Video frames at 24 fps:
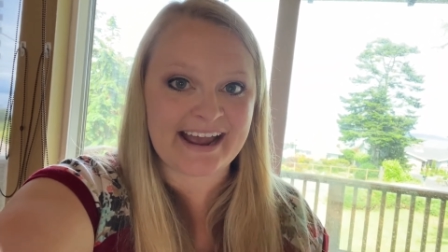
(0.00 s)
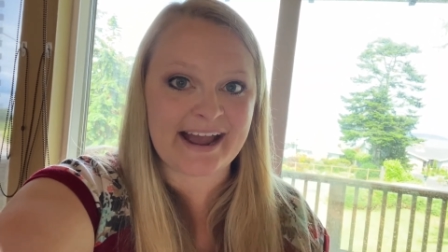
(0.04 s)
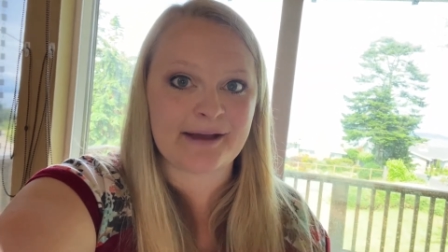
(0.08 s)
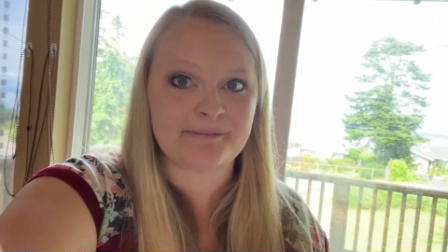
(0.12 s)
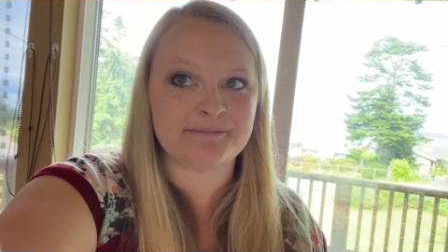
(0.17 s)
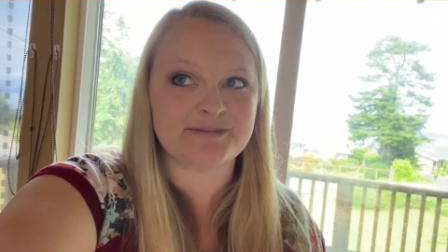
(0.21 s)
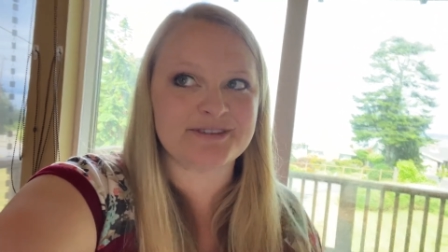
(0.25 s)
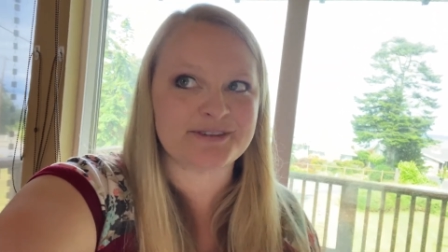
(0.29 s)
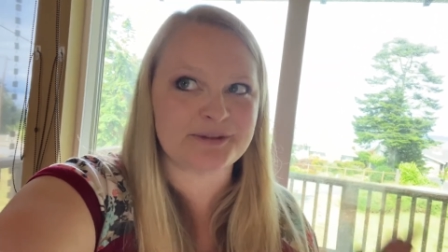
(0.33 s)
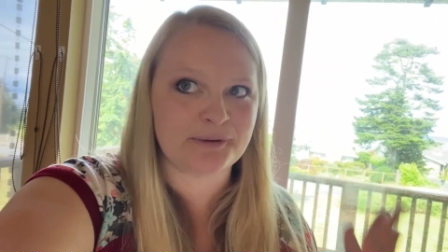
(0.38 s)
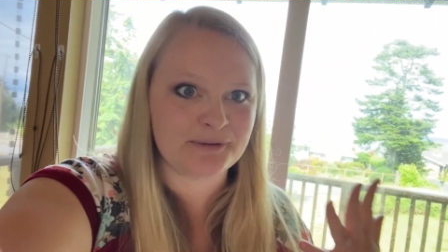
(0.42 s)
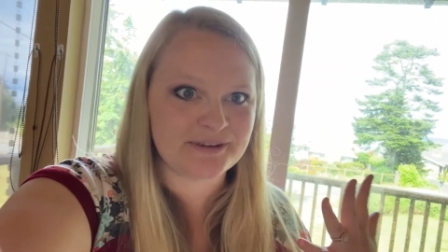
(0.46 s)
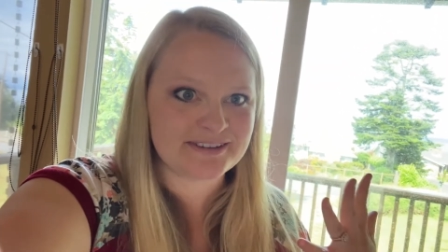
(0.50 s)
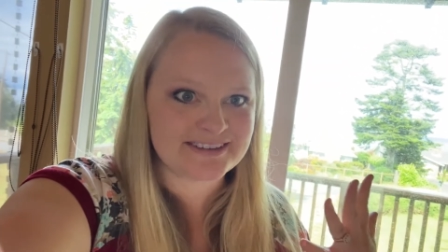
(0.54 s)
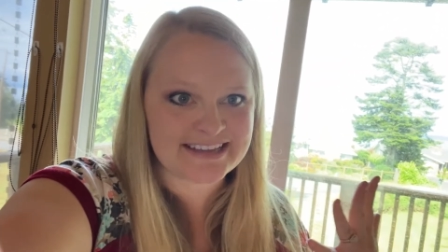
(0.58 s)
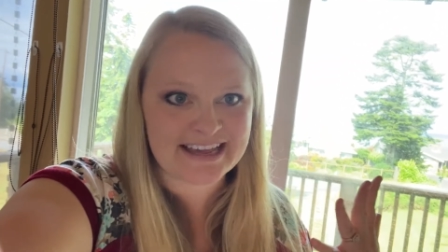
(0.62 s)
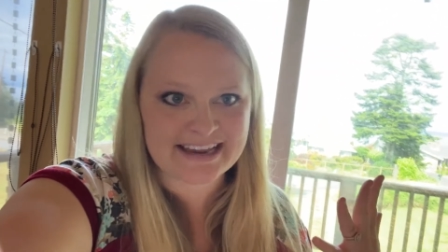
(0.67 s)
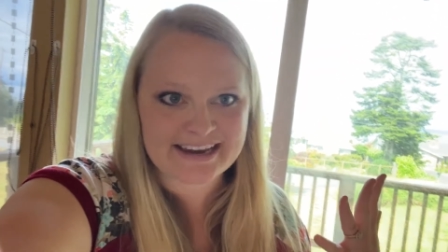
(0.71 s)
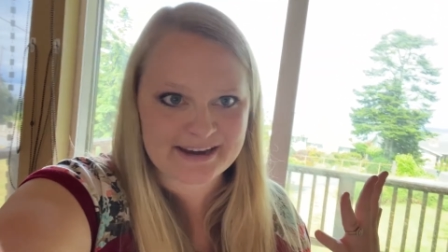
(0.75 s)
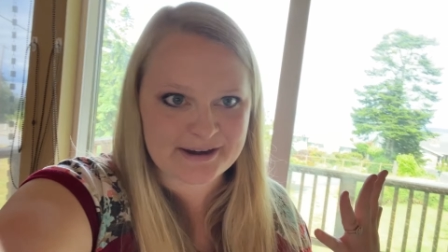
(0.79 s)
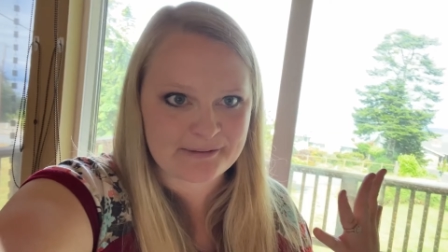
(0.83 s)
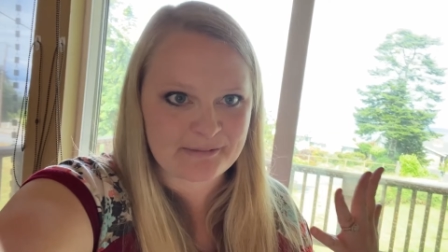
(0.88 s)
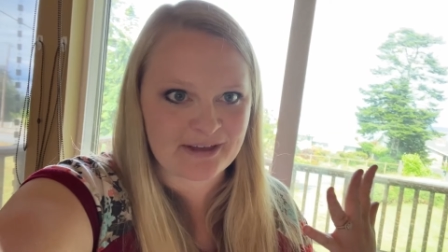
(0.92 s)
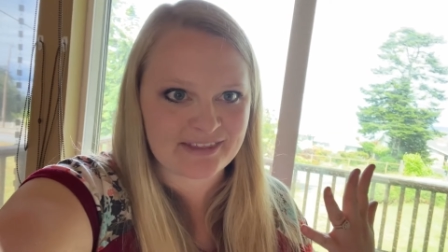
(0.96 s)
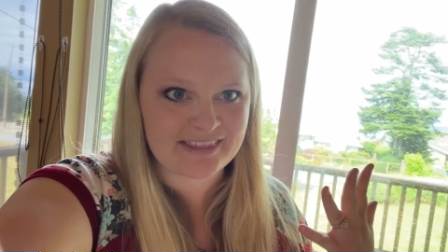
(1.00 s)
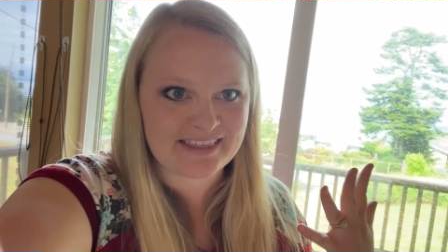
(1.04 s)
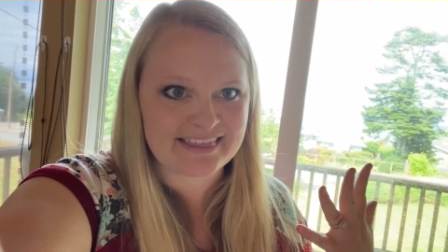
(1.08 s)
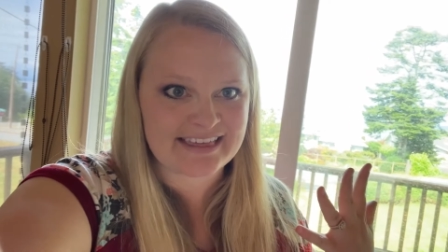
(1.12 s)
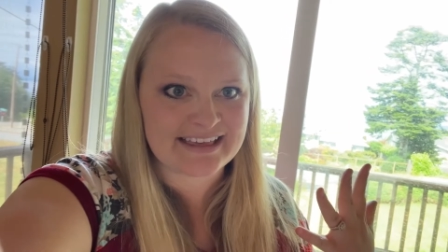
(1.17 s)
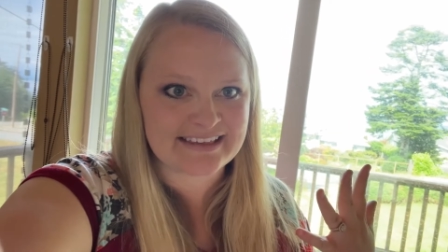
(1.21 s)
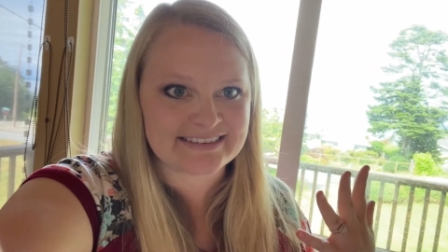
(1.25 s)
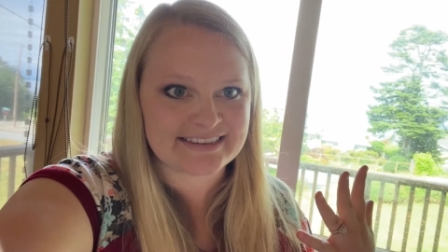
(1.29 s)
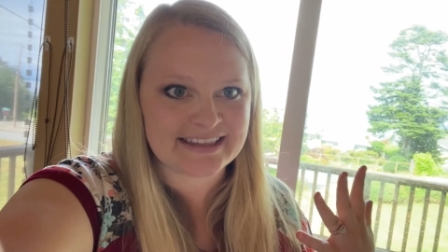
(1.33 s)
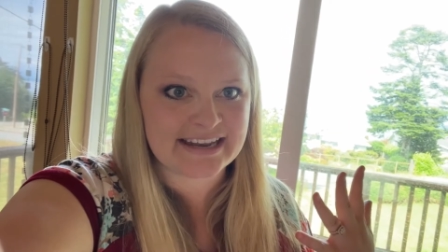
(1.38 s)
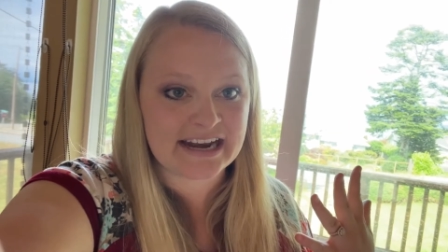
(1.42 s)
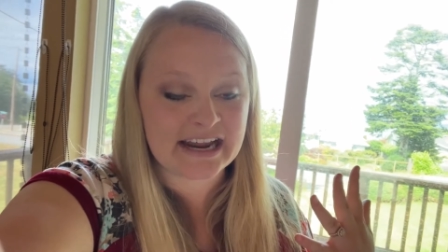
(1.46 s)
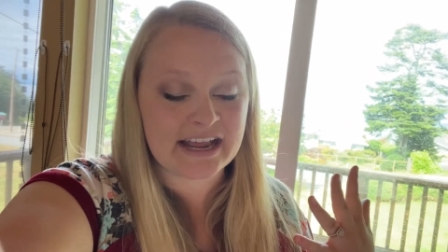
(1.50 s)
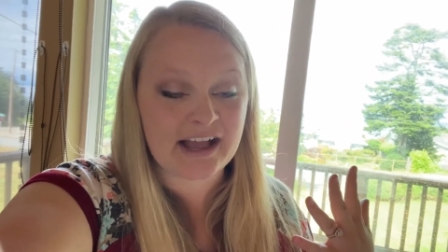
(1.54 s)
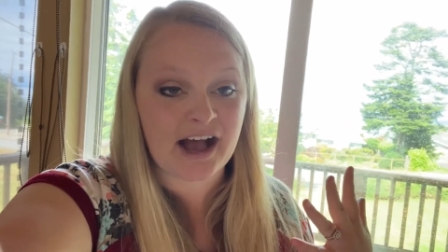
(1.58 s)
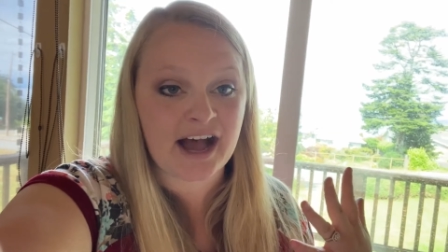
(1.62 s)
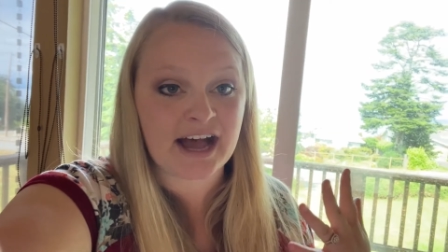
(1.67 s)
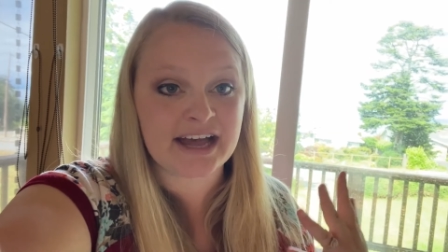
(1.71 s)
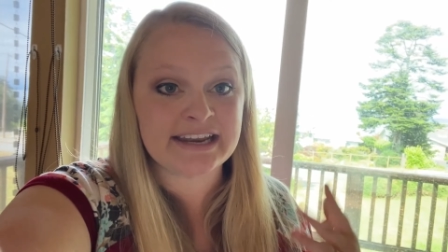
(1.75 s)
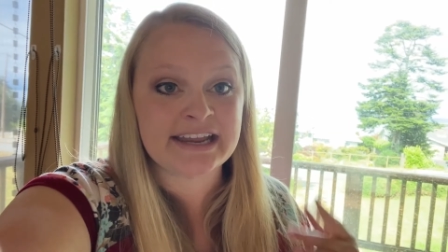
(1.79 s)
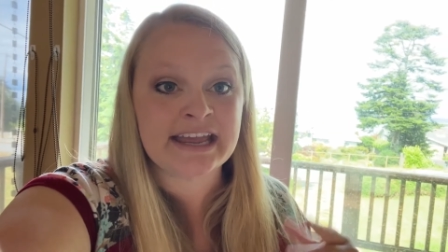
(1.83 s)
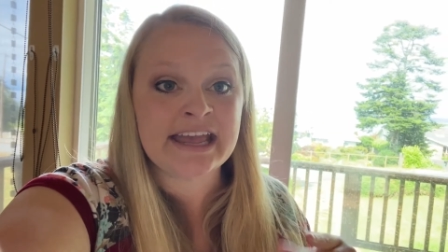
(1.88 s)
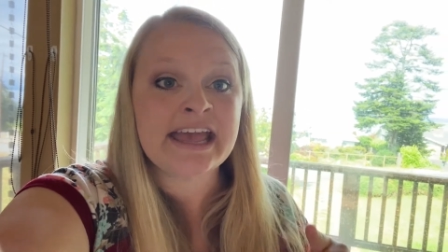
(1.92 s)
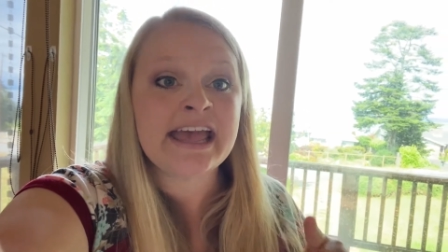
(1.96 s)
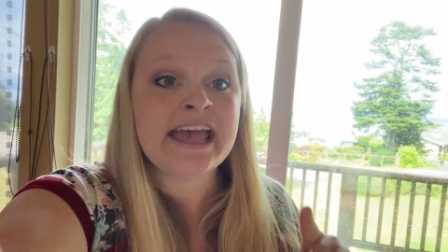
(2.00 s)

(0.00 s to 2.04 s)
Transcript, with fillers: I'm so excited about the things that I got.